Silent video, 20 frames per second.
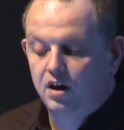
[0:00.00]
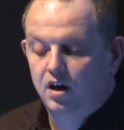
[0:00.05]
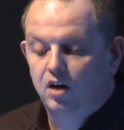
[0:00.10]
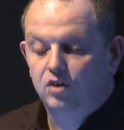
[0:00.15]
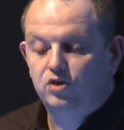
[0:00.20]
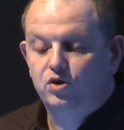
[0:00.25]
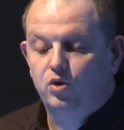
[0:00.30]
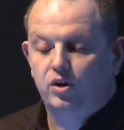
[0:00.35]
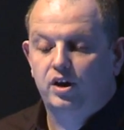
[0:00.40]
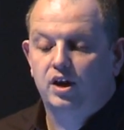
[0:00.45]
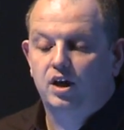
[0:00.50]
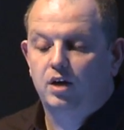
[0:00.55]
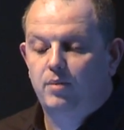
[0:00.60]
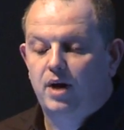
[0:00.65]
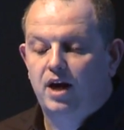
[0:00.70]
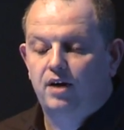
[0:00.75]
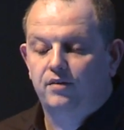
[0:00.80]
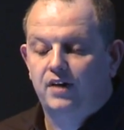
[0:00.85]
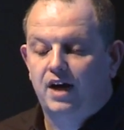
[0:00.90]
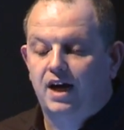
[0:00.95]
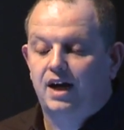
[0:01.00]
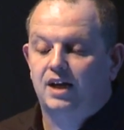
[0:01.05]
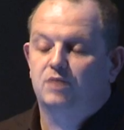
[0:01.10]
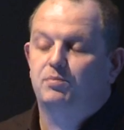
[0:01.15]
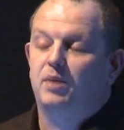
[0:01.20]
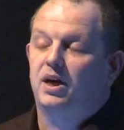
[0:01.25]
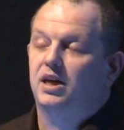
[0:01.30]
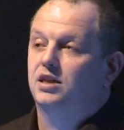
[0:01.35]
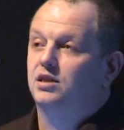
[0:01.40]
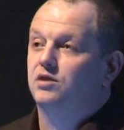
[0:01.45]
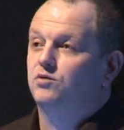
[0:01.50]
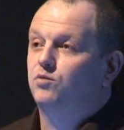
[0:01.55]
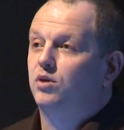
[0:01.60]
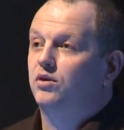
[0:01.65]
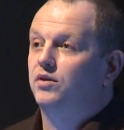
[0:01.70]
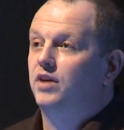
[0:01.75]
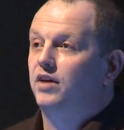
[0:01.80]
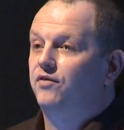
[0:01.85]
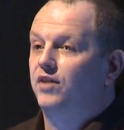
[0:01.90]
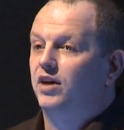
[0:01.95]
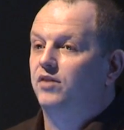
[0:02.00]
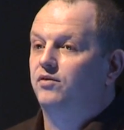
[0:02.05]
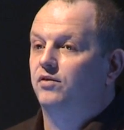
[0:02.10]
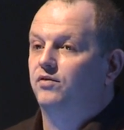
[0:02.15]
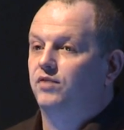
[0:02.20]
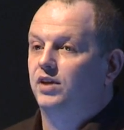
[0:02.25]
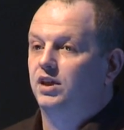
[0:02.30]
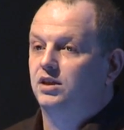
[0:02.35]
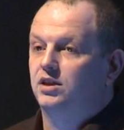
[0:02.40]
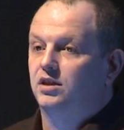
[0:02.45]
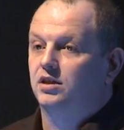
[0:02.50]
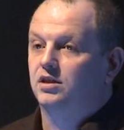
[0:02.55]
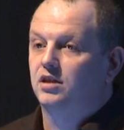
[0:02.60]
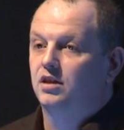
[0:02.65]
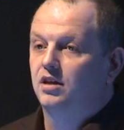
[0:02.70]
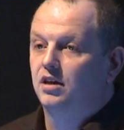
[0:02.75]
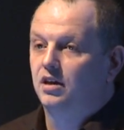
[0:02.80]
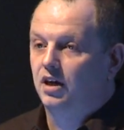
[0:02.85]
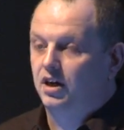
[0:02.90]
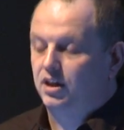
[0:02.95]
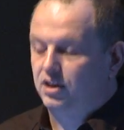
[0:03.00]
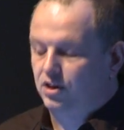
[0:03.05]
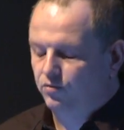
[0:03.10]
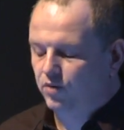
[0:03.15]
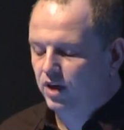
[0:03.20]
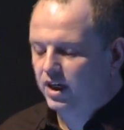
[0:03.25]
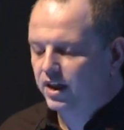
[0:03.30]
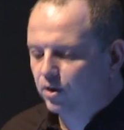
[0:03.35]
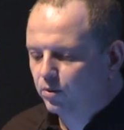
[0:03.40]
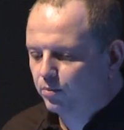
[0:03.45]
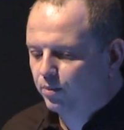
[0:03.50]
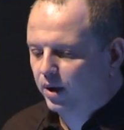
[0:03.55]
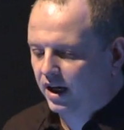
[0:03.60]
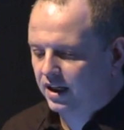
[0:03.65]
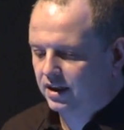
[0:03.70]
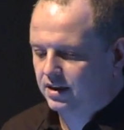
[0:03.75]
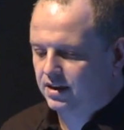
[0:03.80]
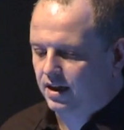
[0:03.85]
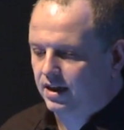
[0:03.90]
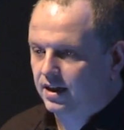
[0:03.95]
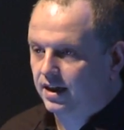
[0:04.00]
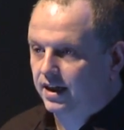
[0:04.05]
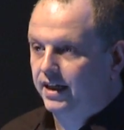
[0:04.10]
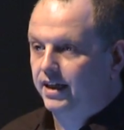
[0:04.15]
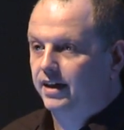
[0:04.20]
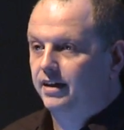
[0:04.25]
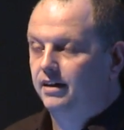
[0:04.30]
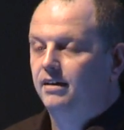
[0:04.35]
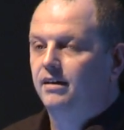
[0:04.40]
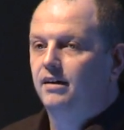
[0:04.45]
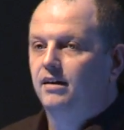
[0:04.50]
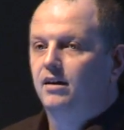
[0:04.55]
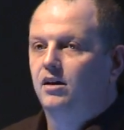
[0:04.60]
are talking about that aspect as one of their favorite features. And it's a really good place to glean